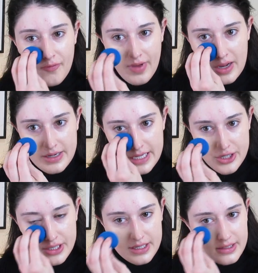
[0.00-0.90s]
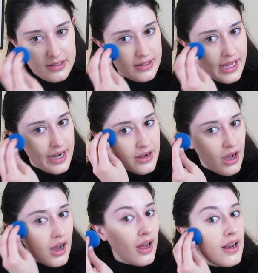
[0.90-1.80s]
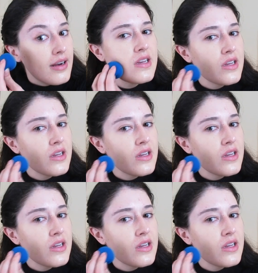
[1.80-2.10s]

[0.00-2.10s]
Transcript: foundation and not,